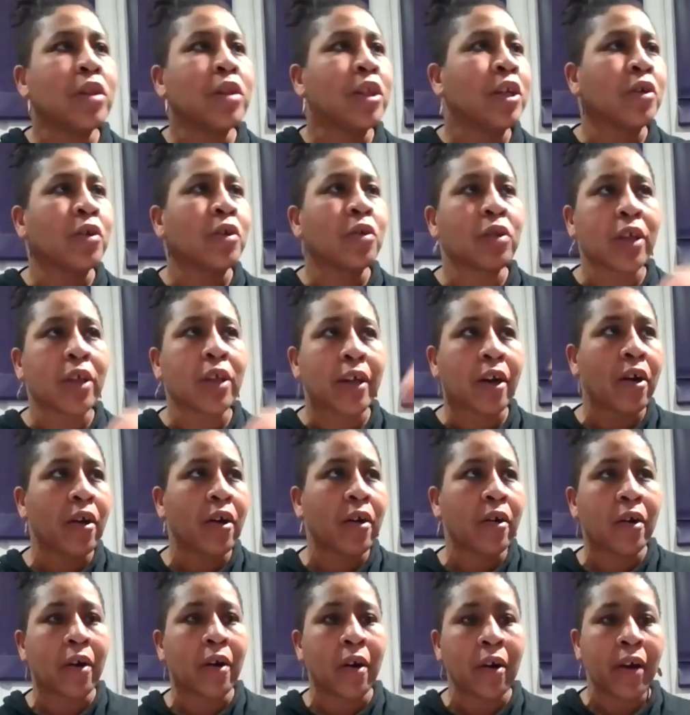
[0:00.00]
you know like
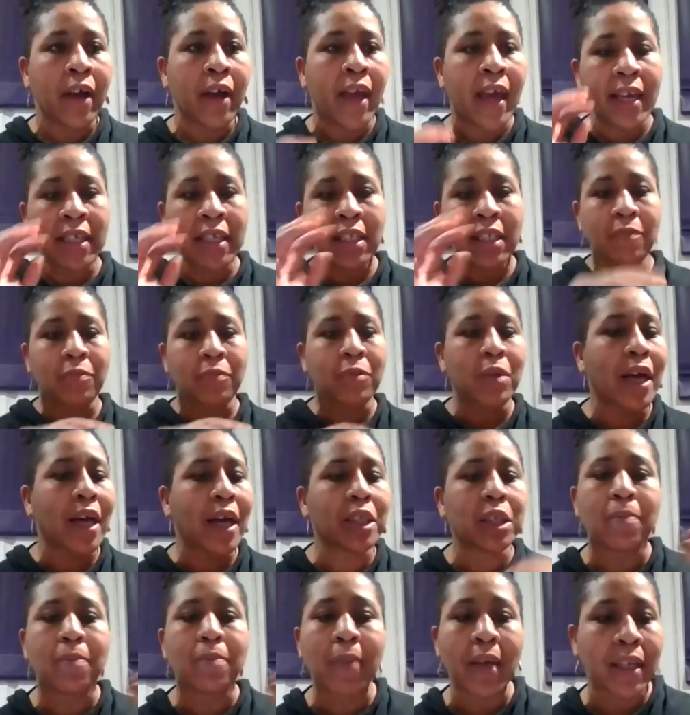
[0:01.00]
our our hands have
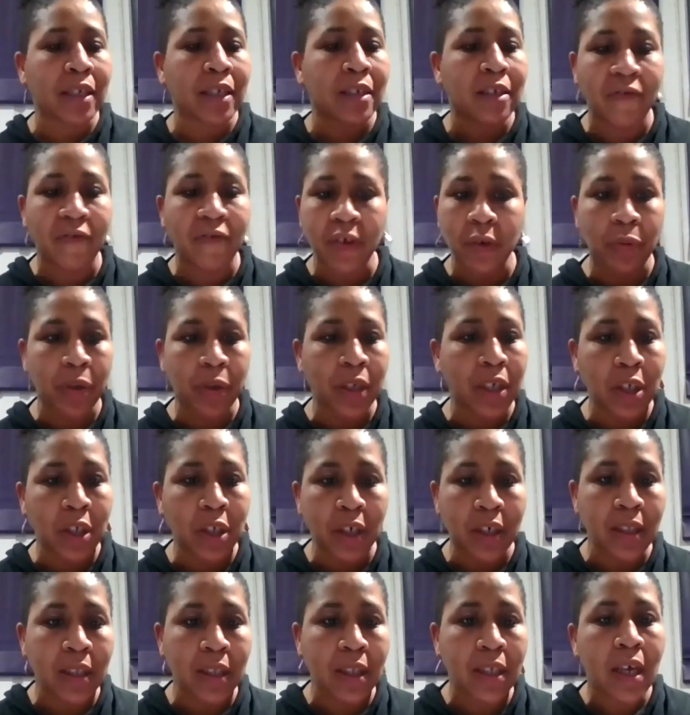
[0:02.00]
touched many different
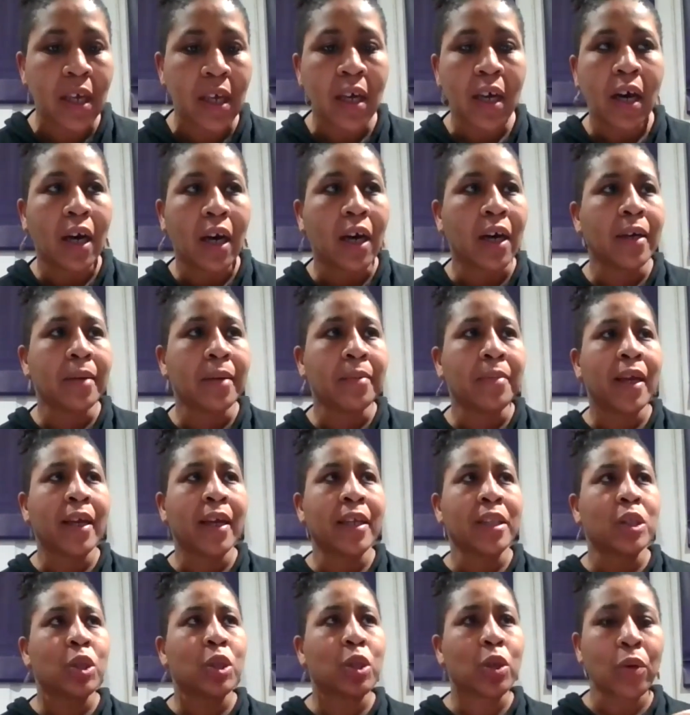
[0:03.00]
regions um,
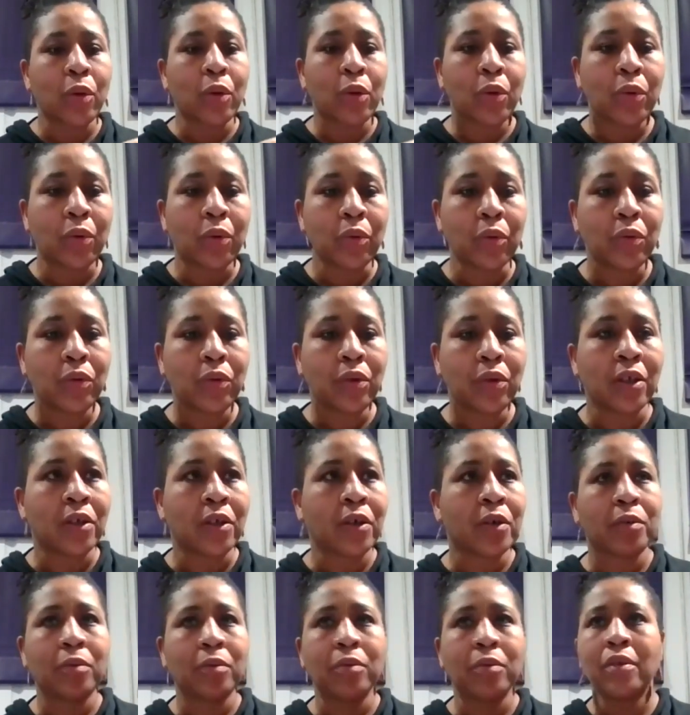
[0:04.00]
and so you
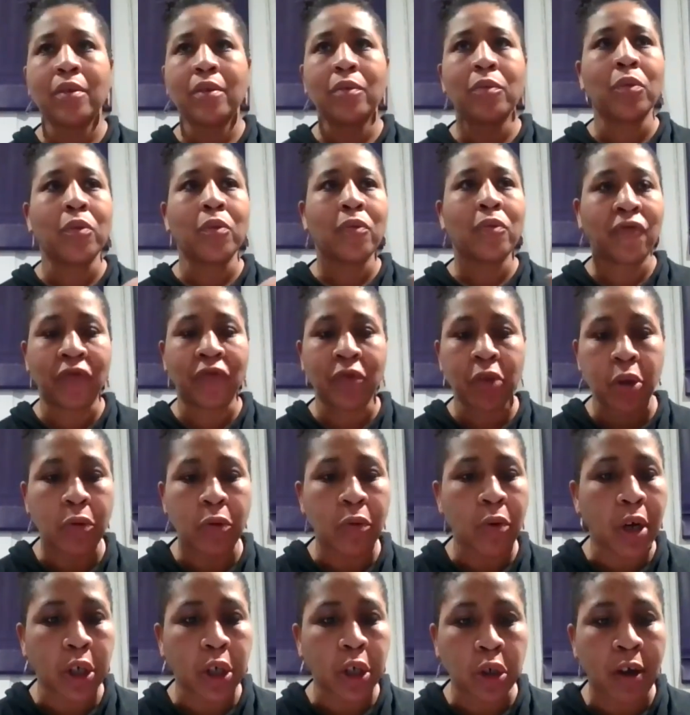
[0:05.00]
know
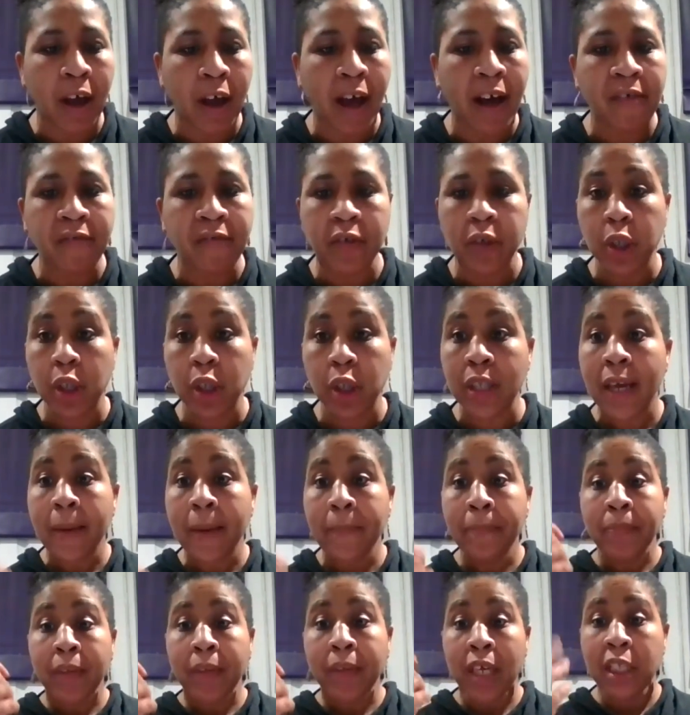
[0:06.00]
through our travels
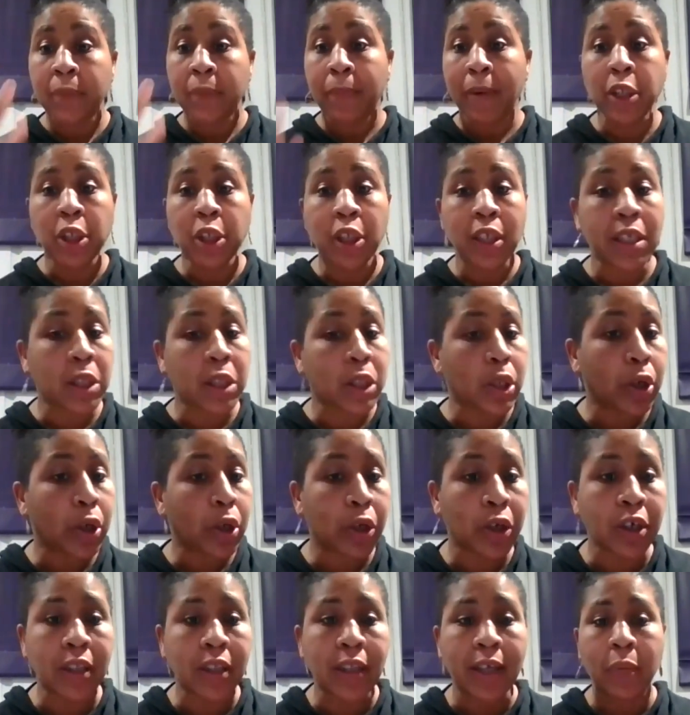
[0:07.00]
especially as a
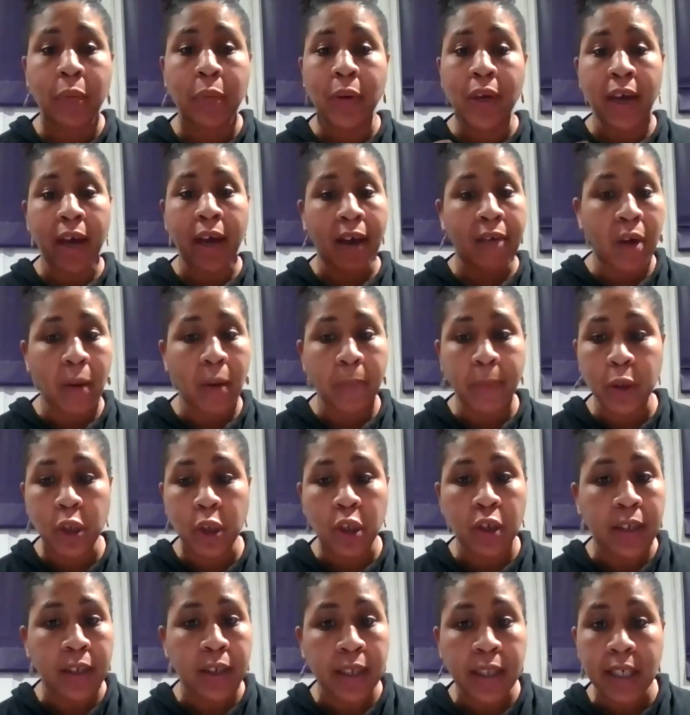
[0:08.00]
cook like we have
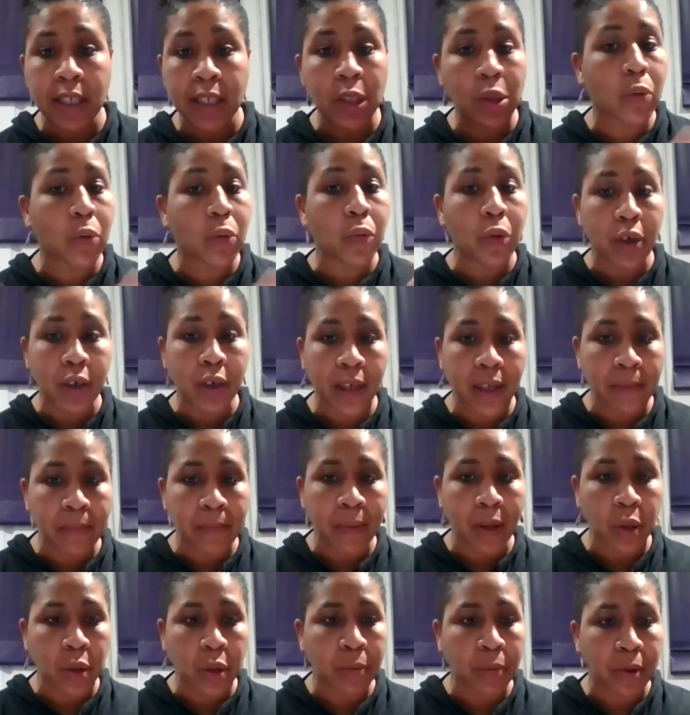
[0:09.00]
opportunities to work in
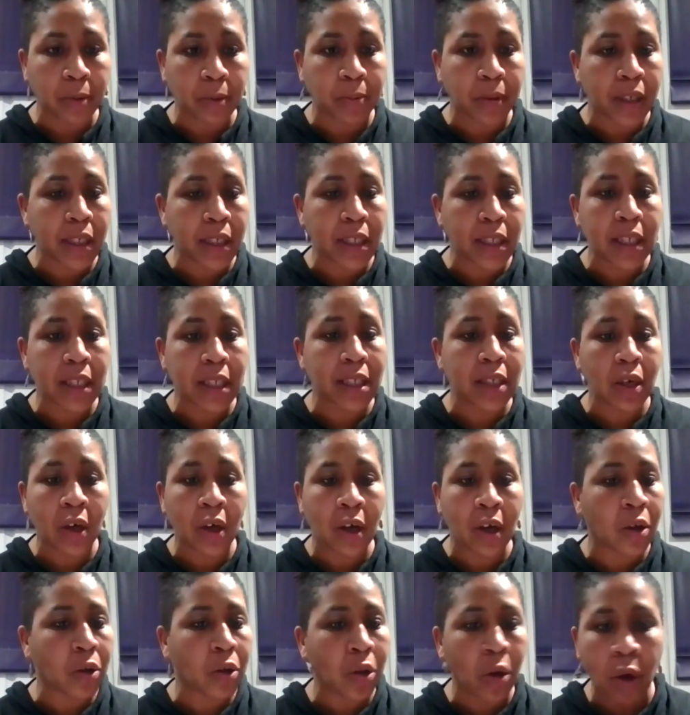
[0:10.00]
multiple places
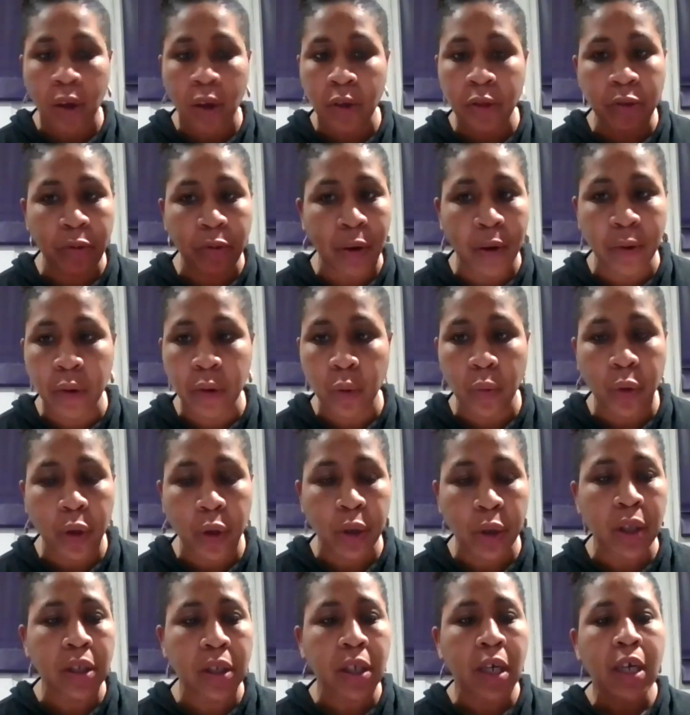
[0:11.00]
all, all throughout the
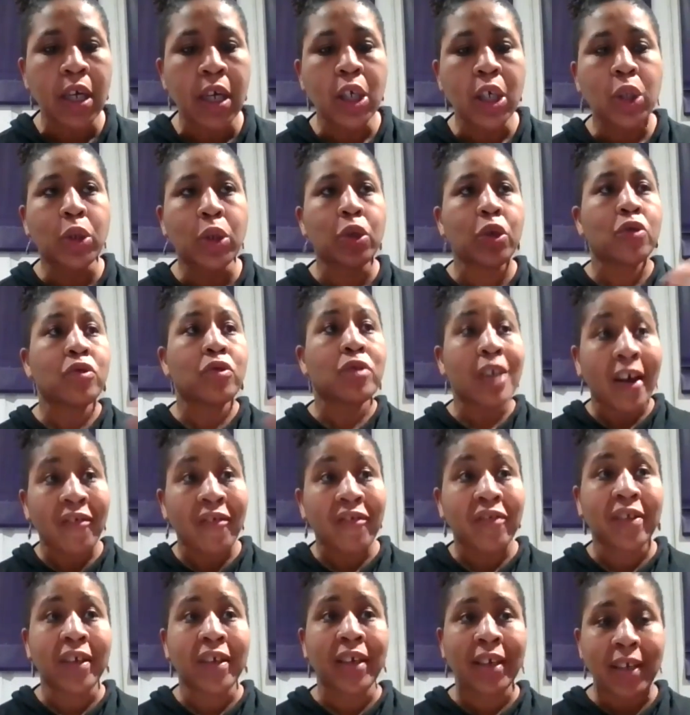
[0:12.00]
world so you
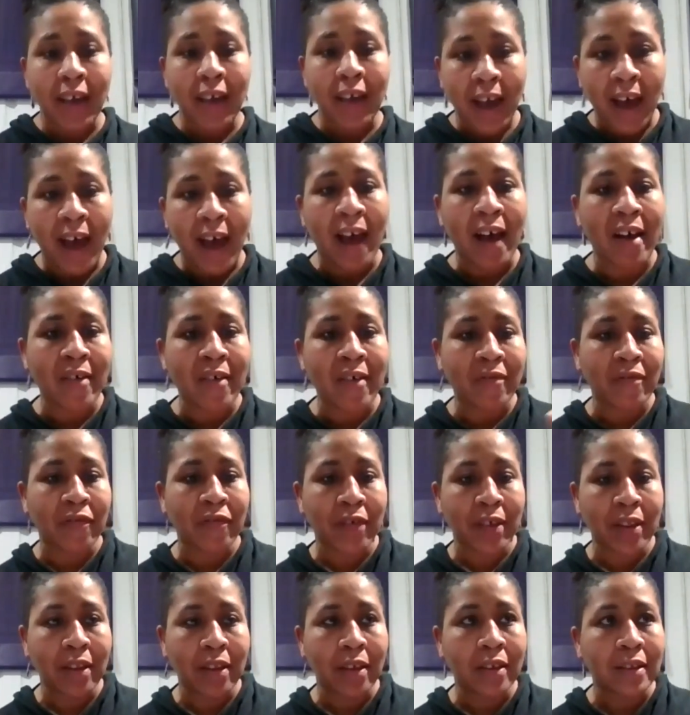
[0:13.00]
definitely have
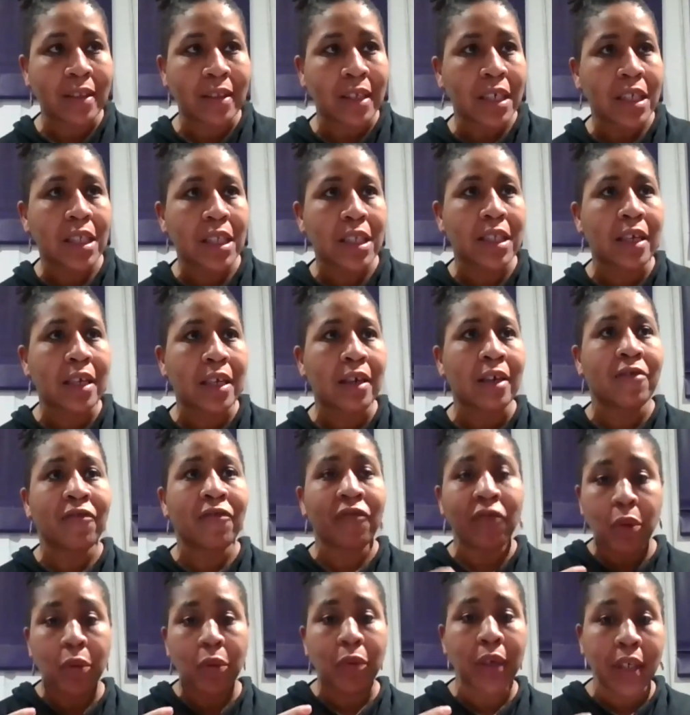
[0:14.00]
this
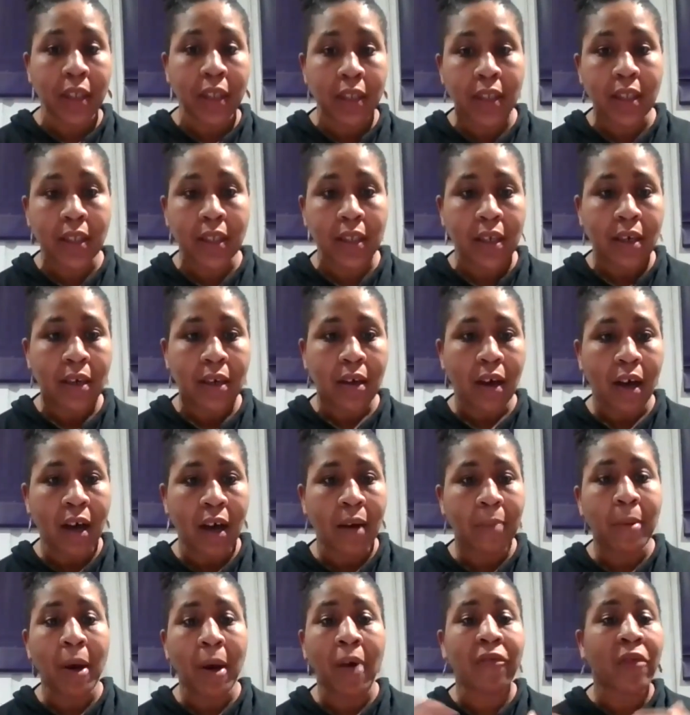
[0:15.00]
influence
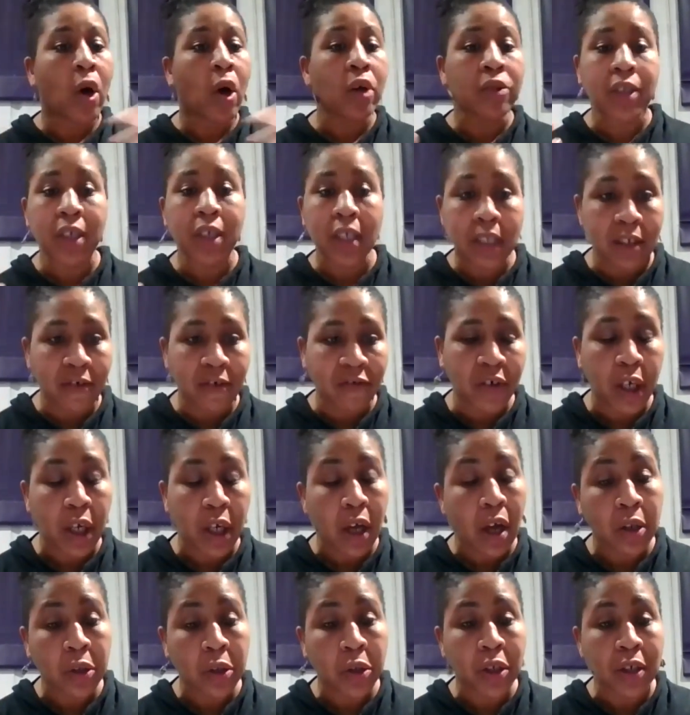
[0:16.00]
um, of all these different
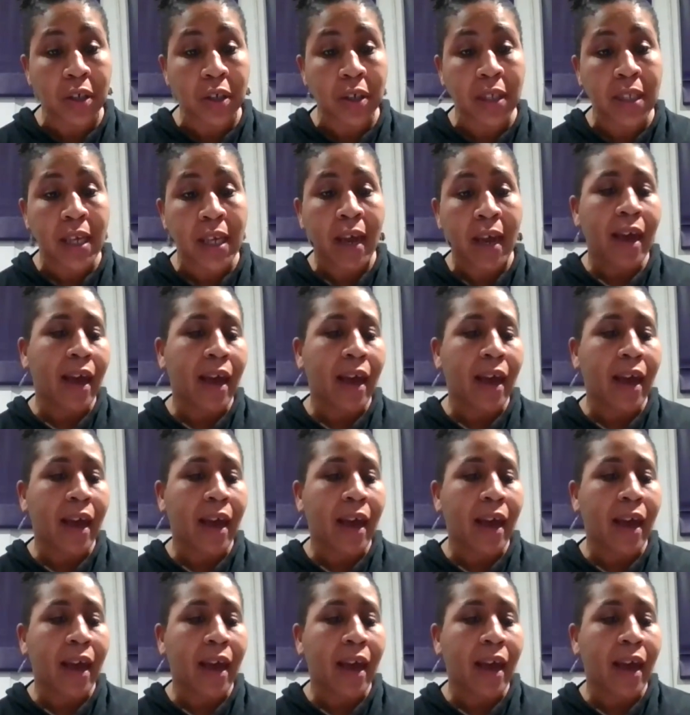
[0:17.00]
cultures.